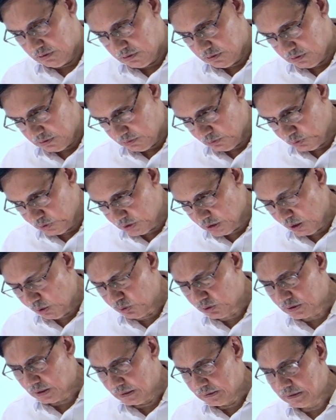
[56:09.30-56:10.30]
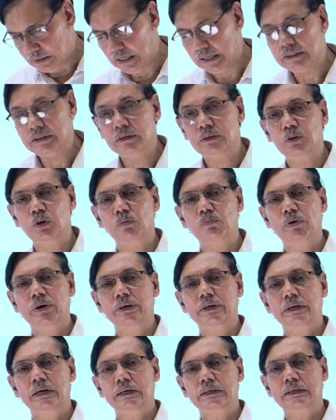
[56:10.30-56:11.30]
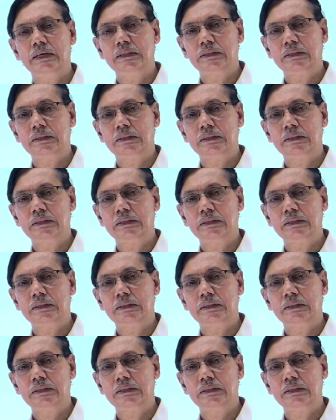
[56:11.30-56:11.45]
without considering the 0-point energy. And